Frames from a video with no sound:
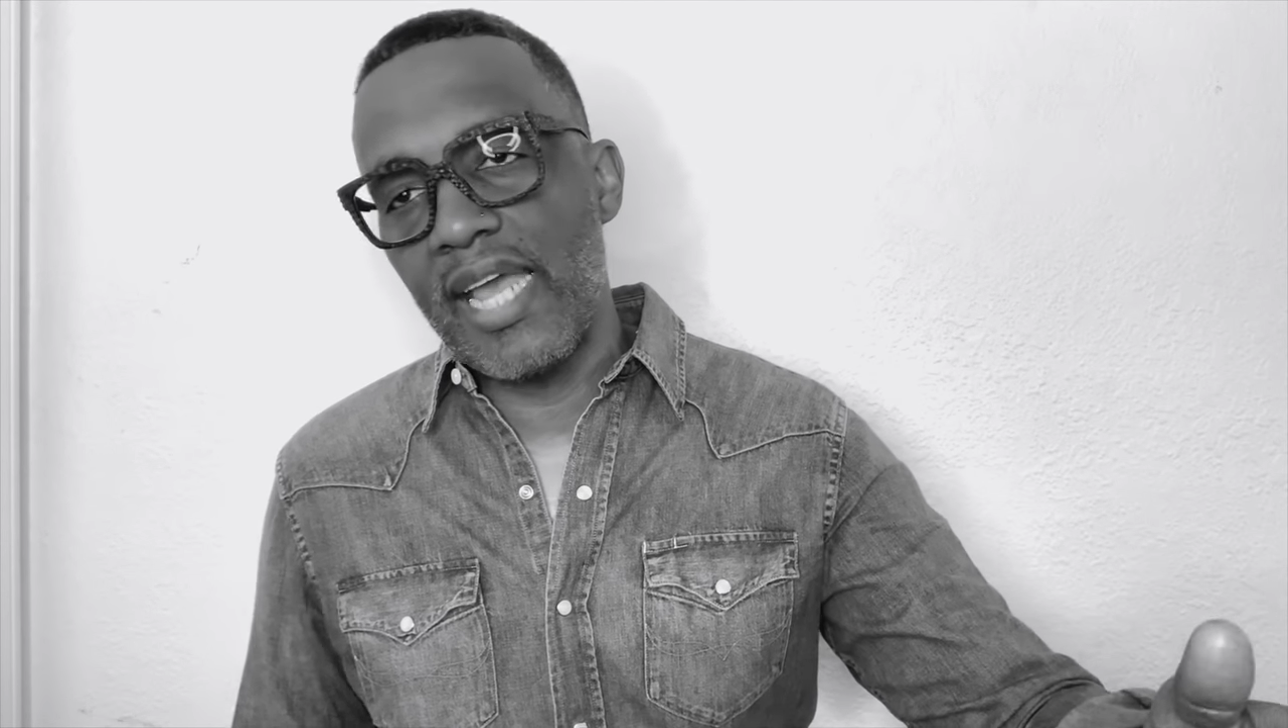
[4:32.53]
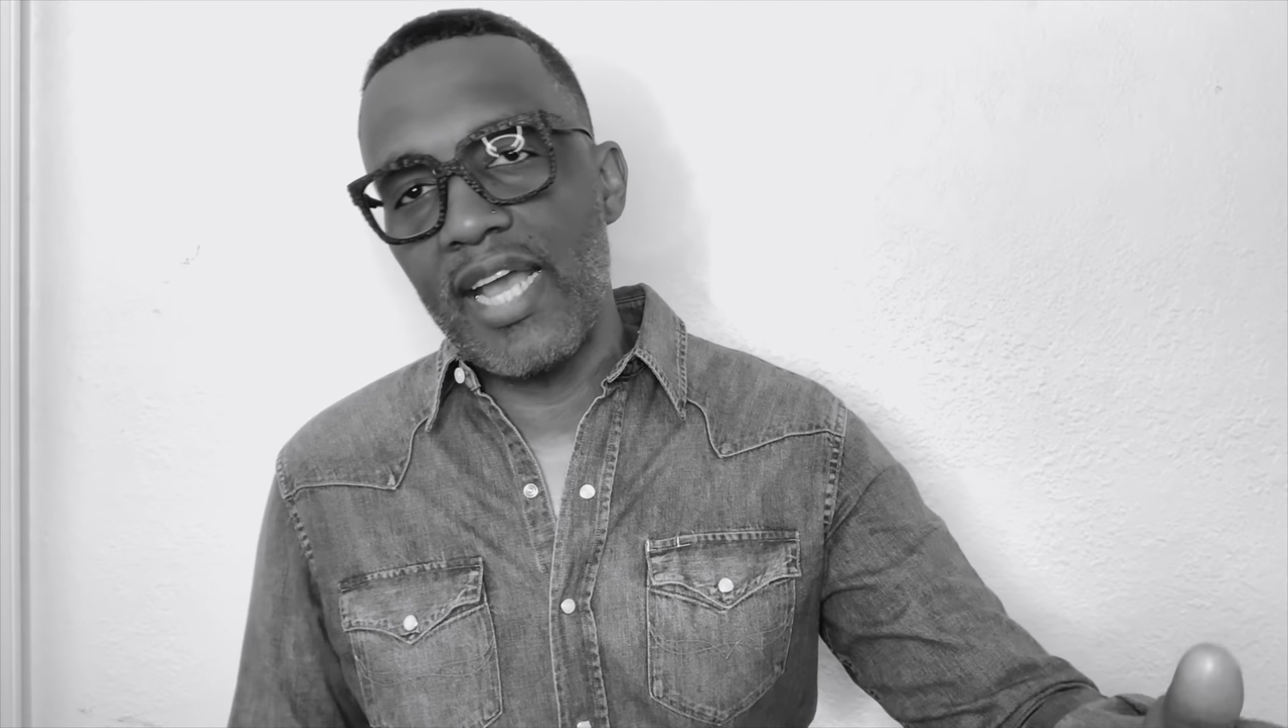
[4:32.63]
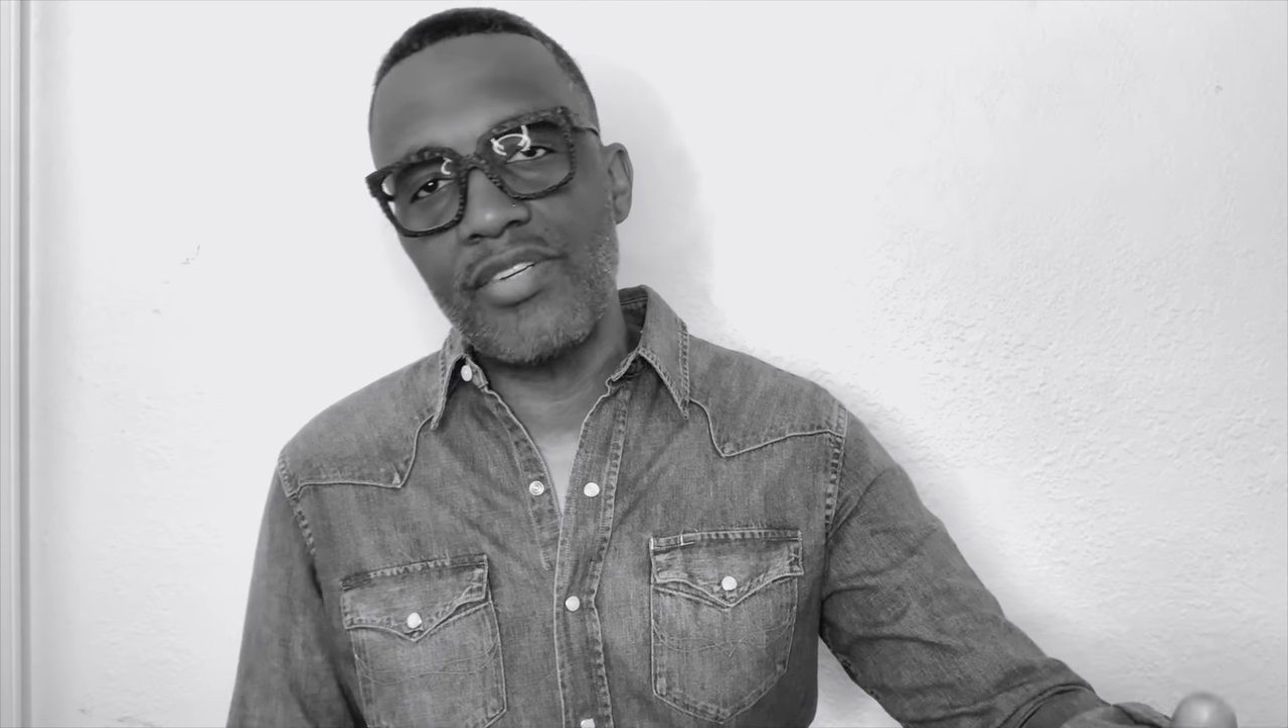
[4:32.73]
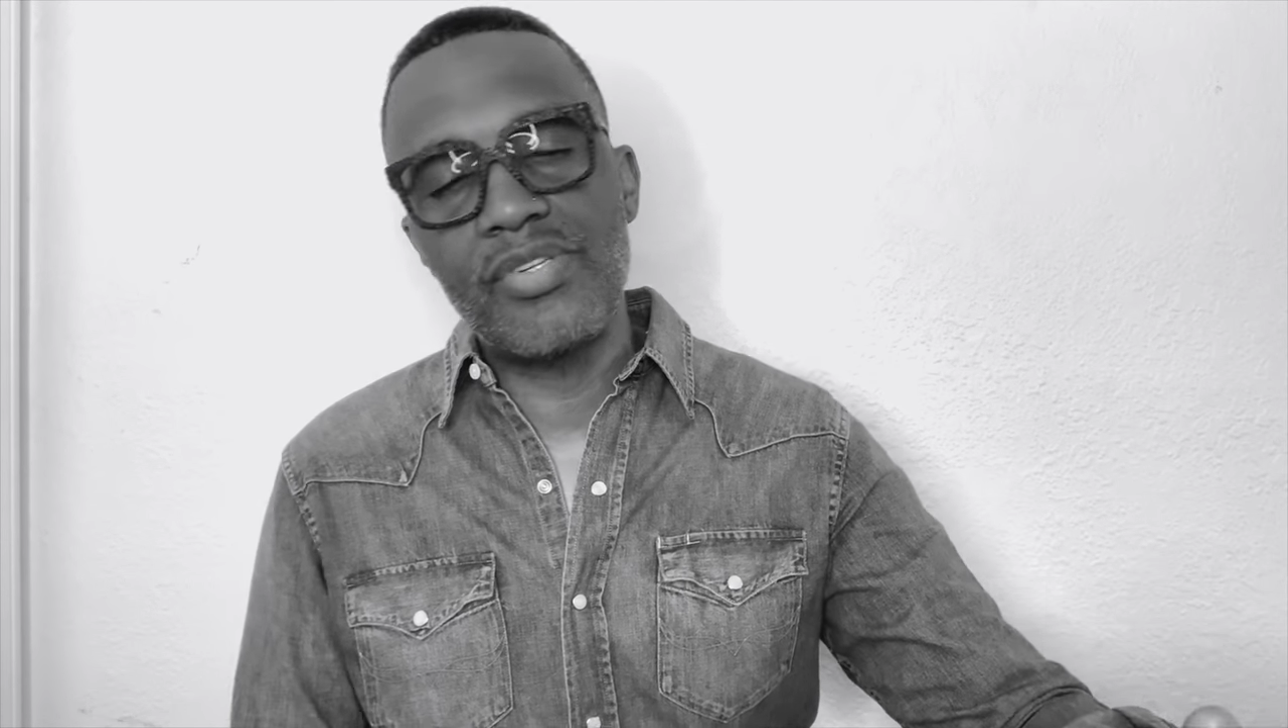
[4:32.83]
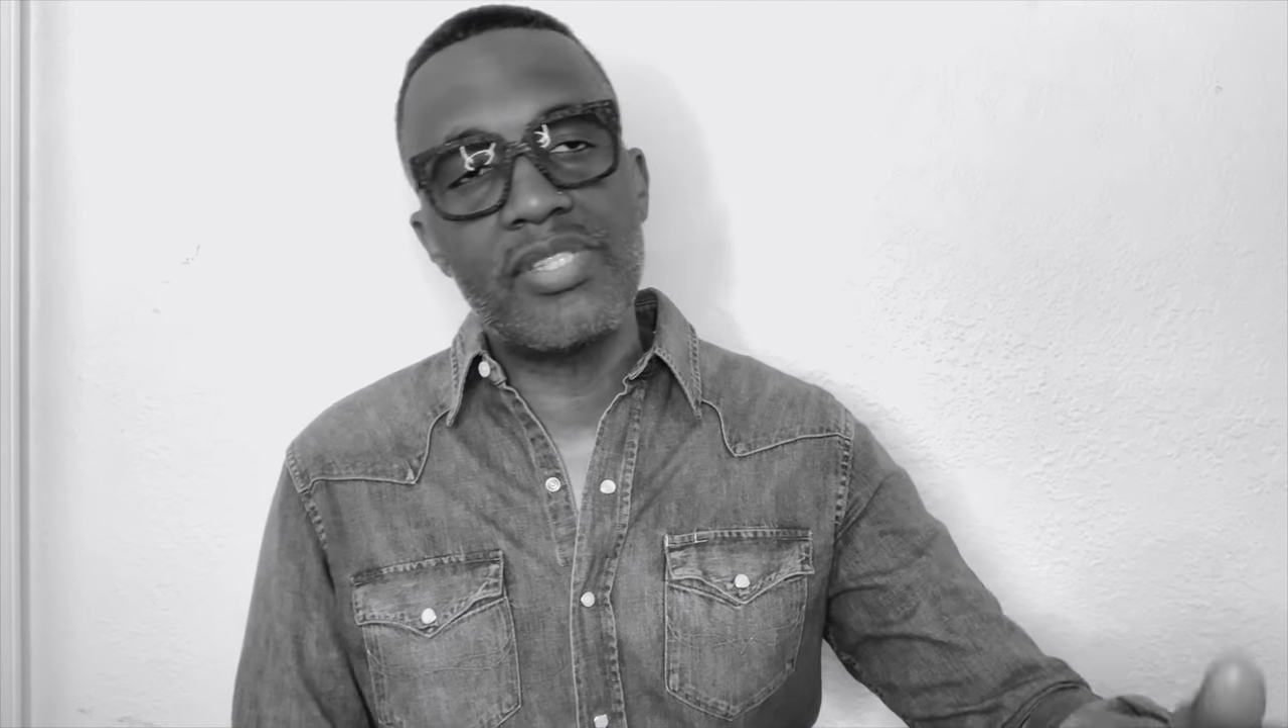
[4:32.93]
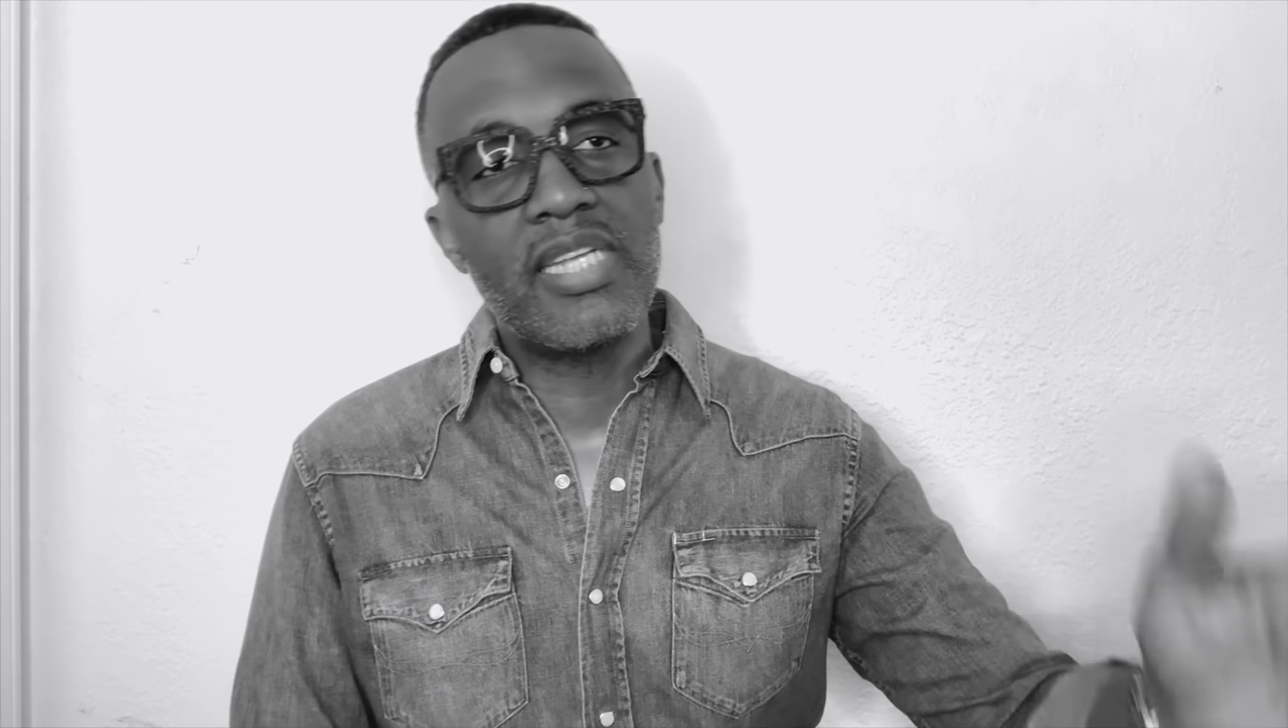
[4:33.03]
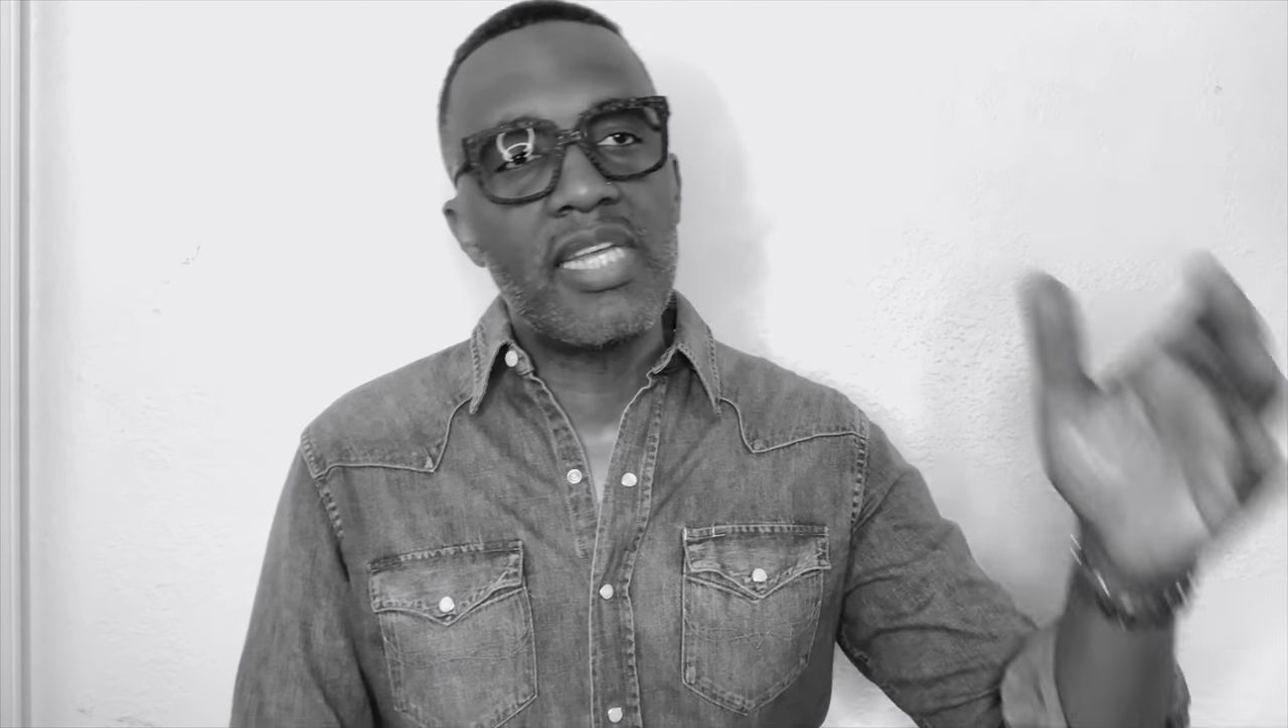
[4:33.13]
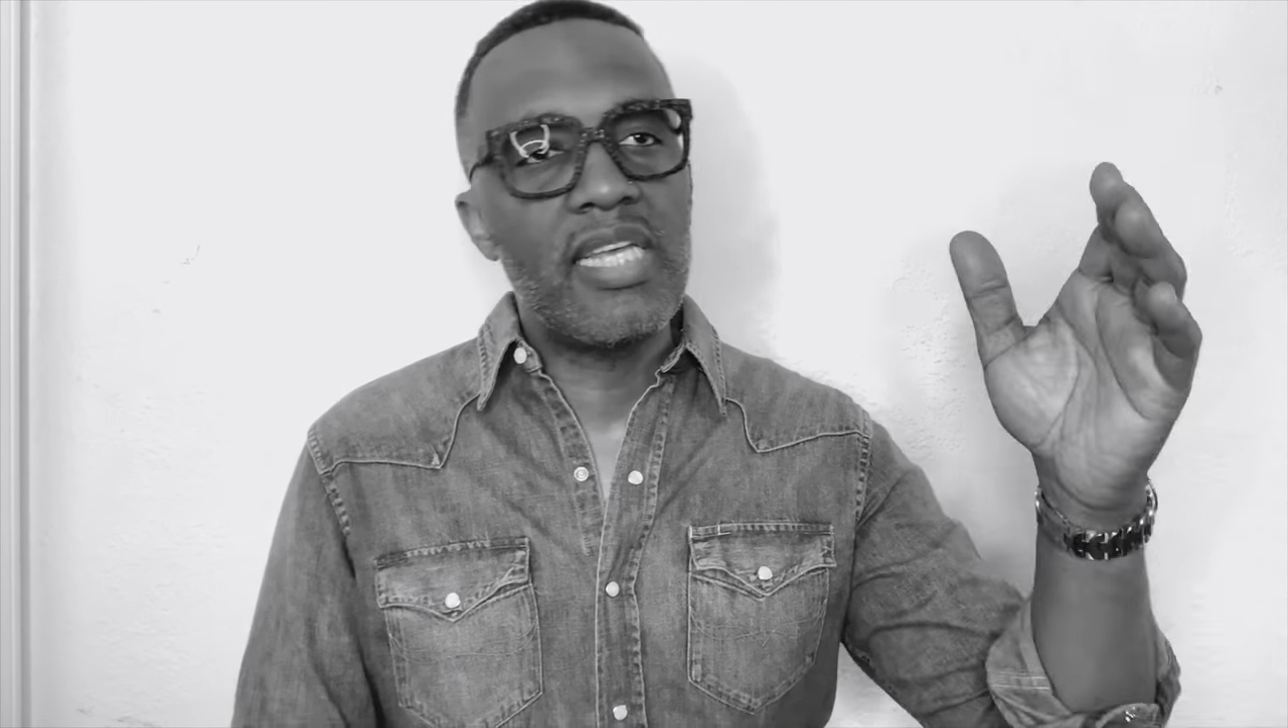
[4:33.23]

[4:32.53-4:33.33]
actress